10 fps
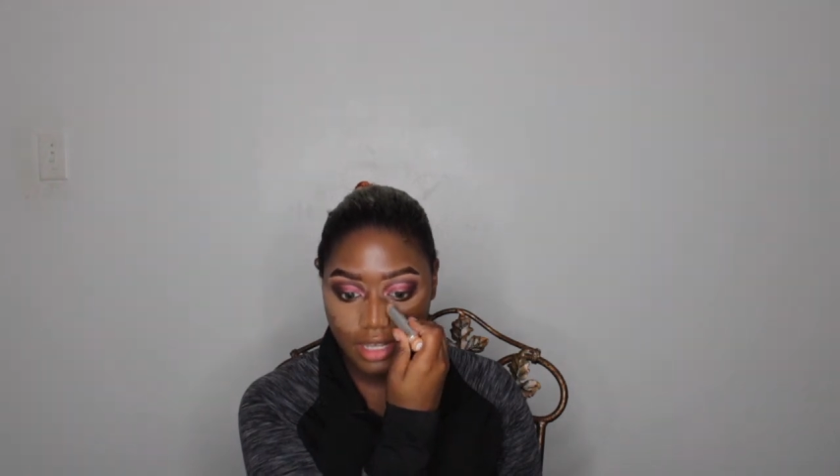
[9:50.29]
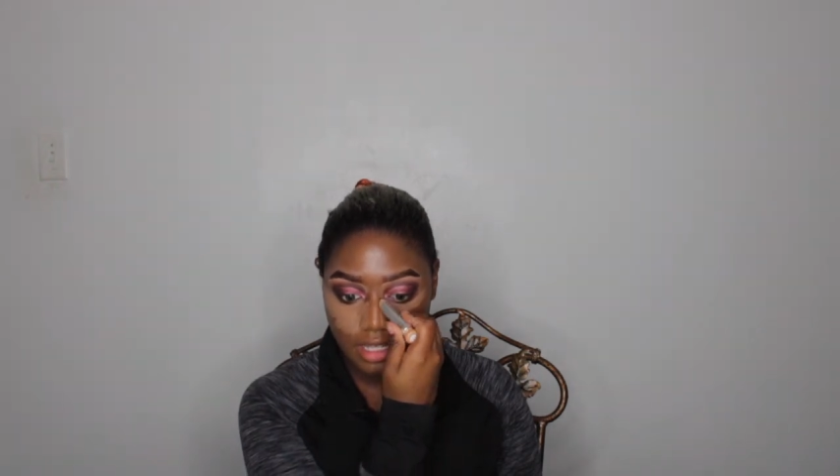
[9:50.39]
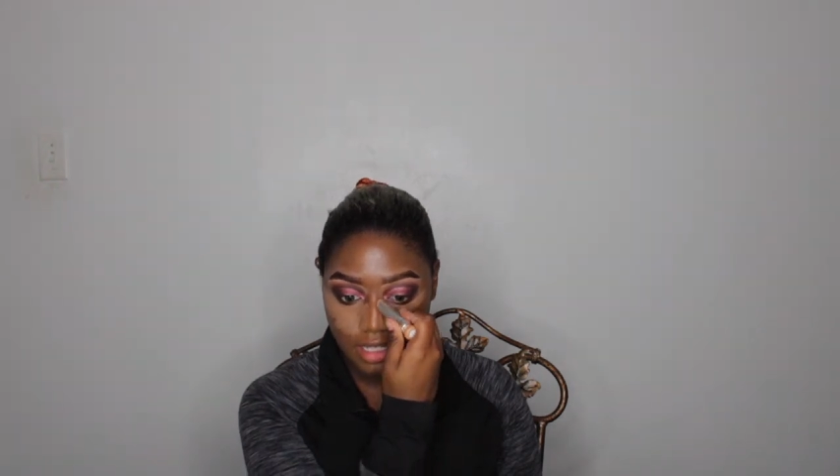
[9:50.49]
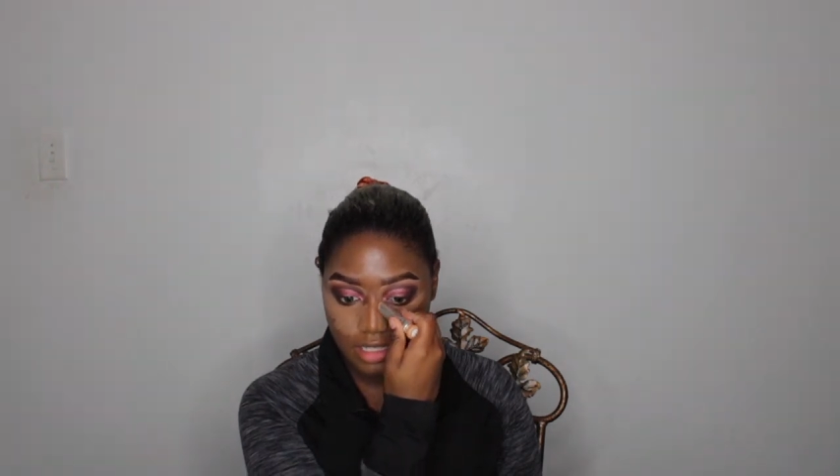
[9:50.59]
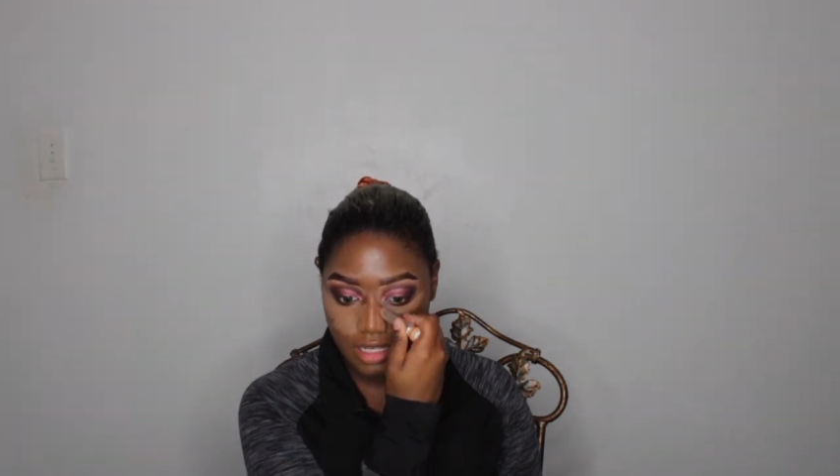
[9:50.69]

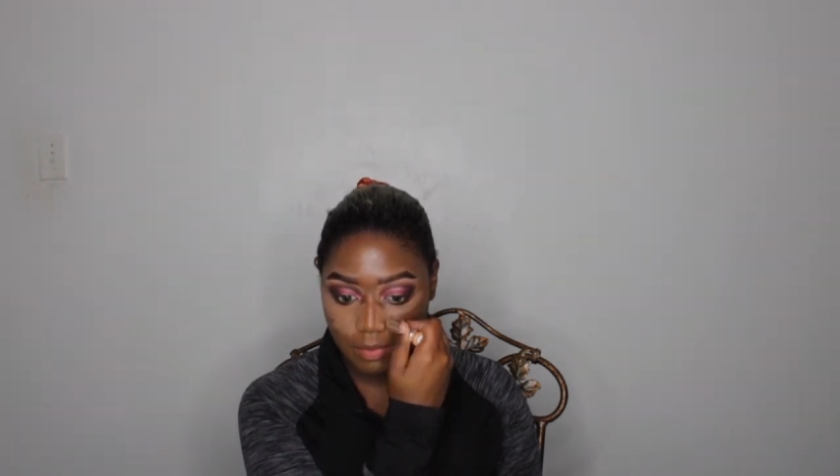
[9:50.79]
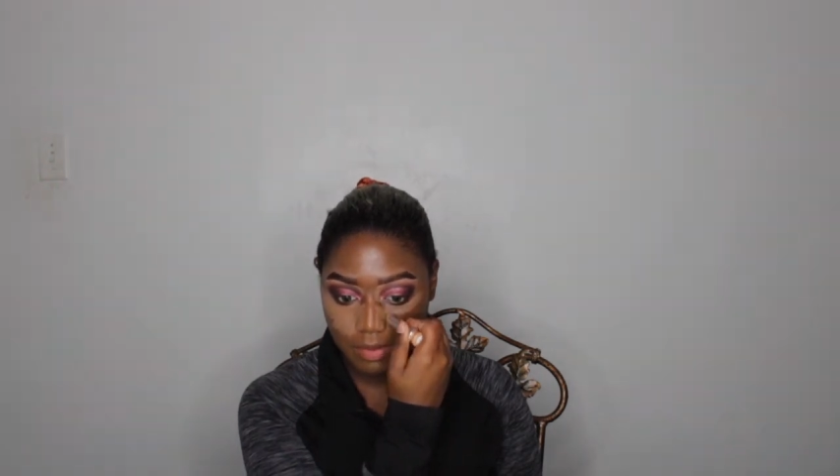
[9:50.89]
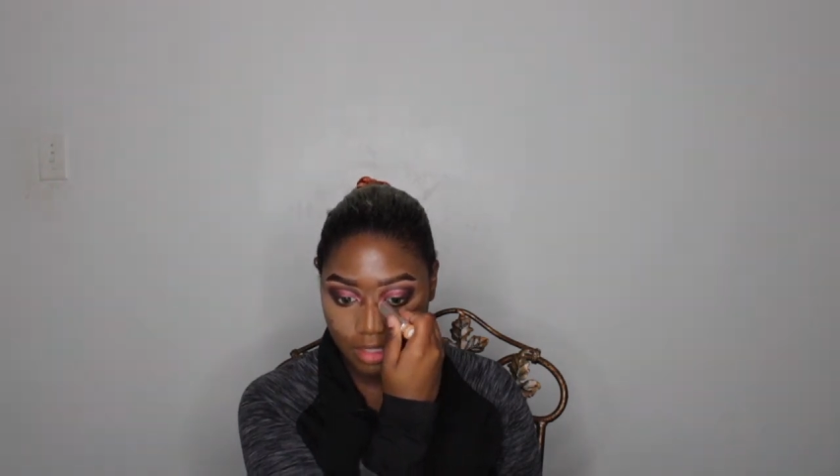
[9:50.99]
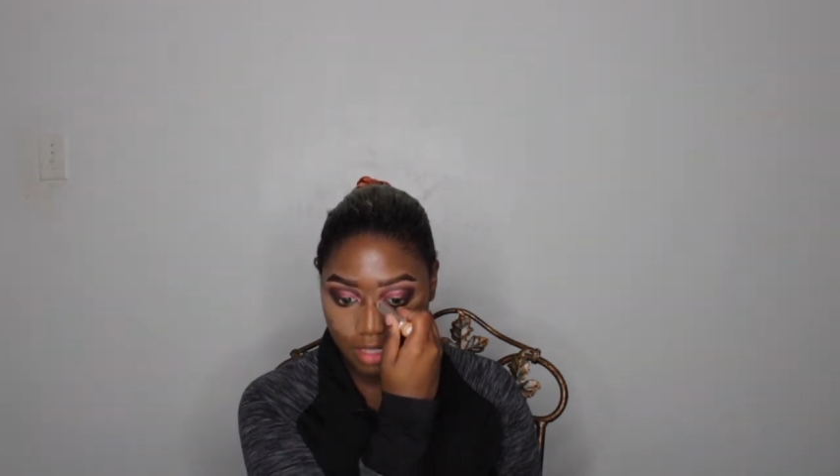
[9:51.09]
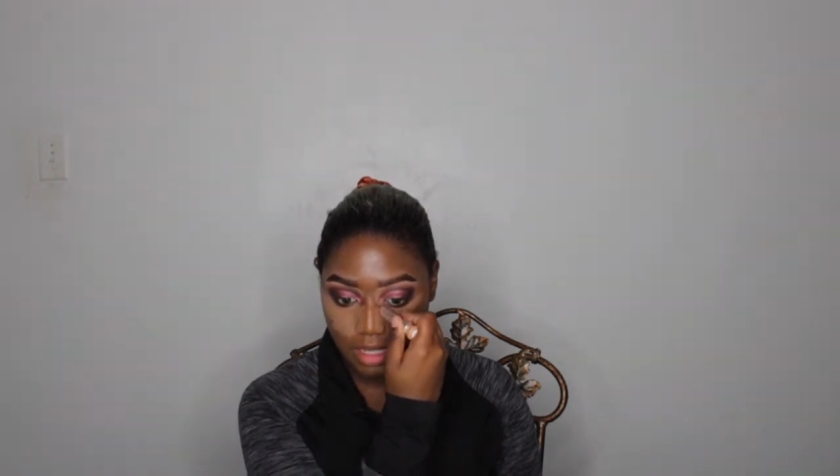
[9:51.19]
is
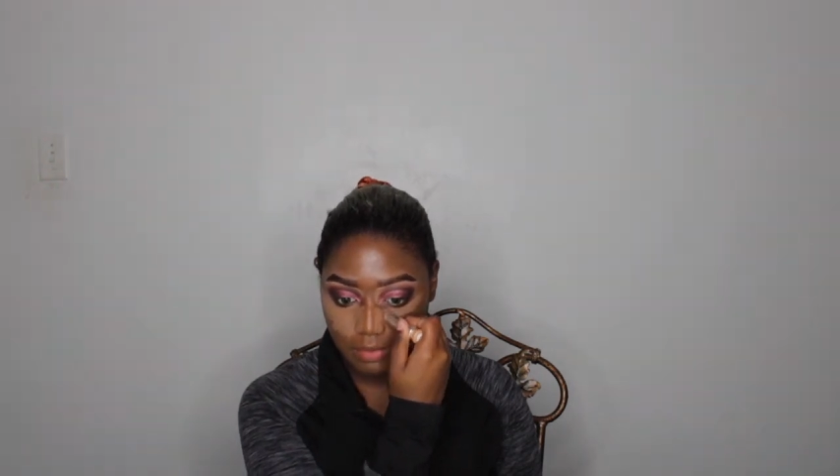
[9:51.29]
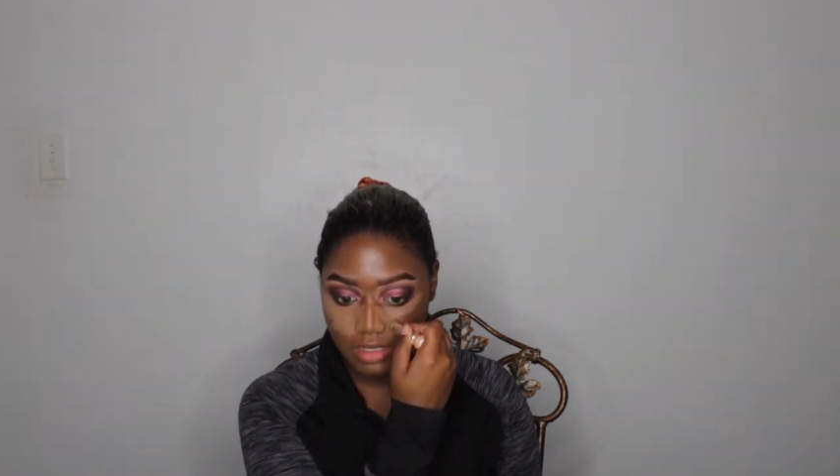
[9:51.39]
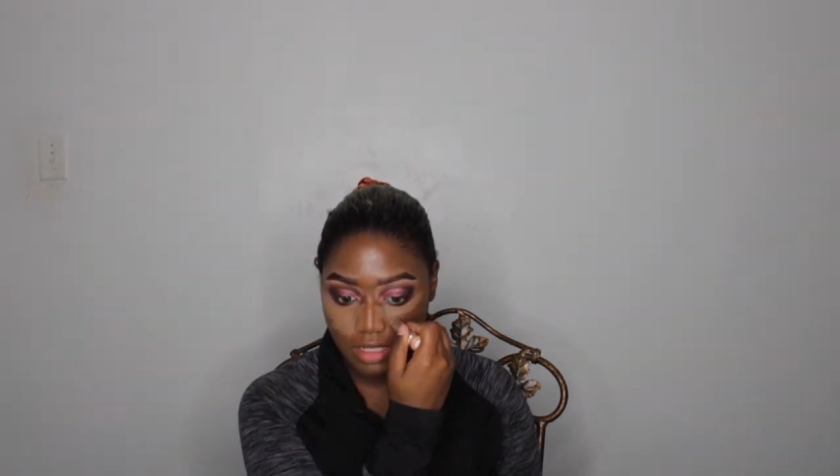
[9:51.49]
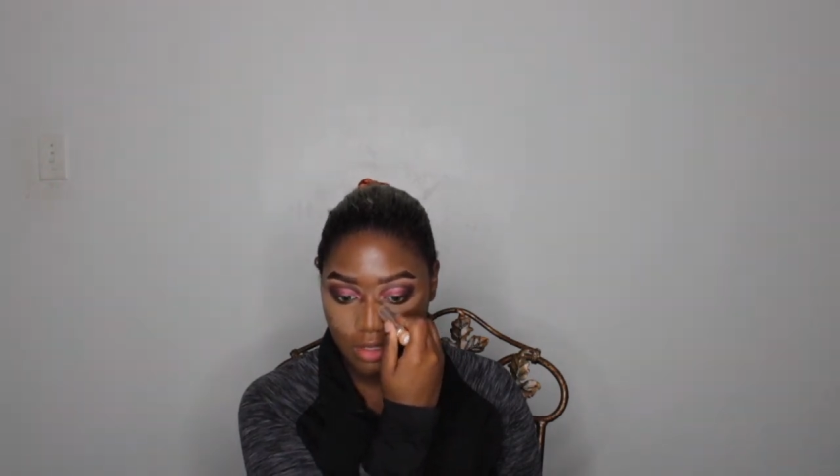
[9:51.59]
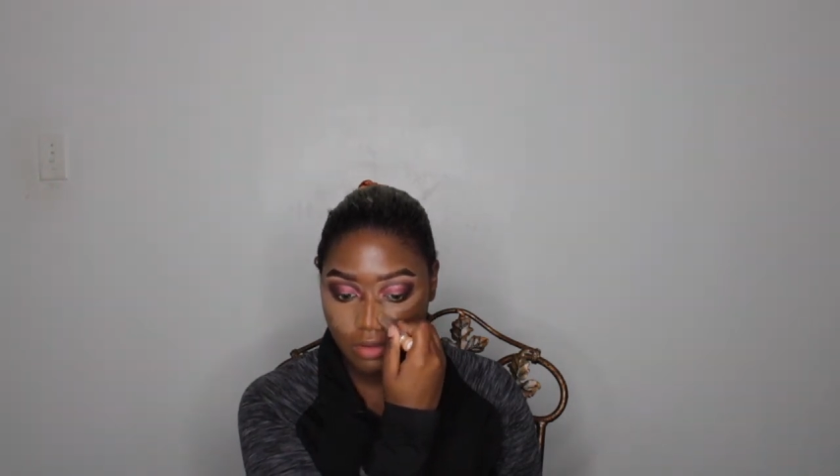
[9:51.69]
completely up
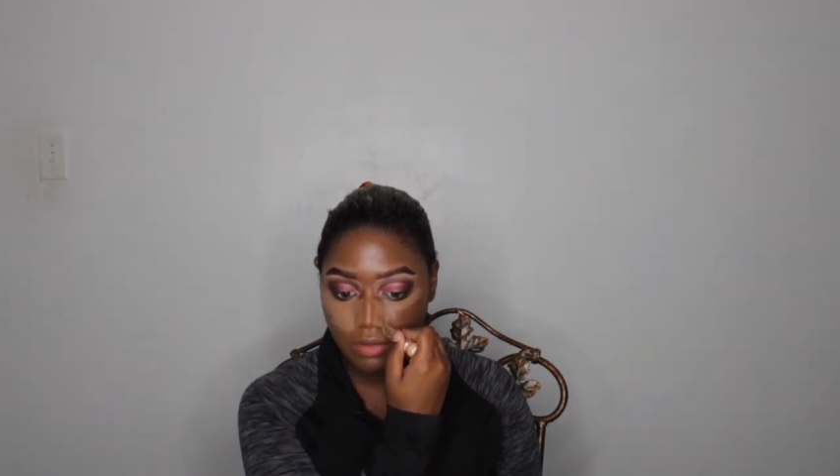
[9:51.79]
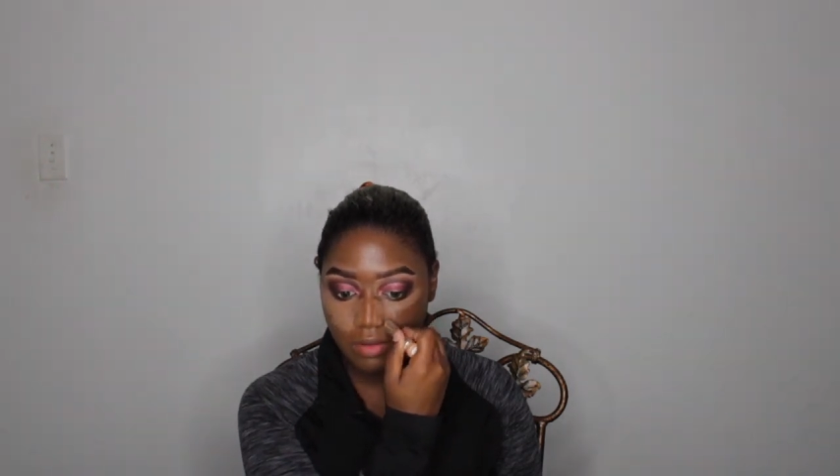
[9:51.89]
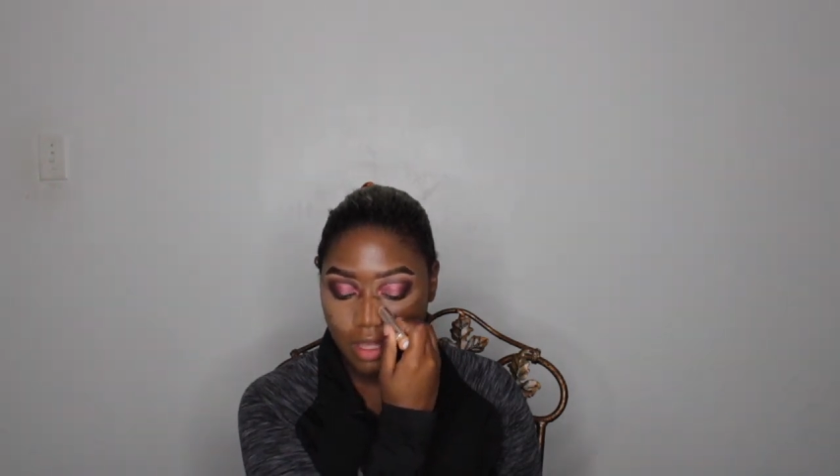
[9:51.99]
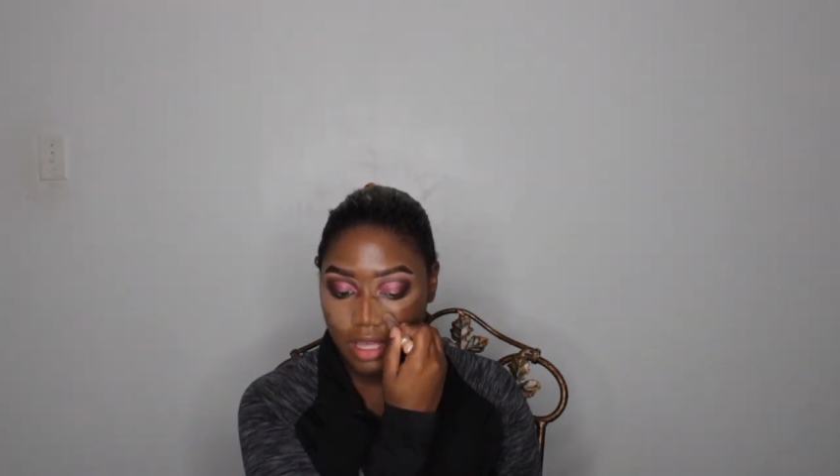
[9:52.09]
to you.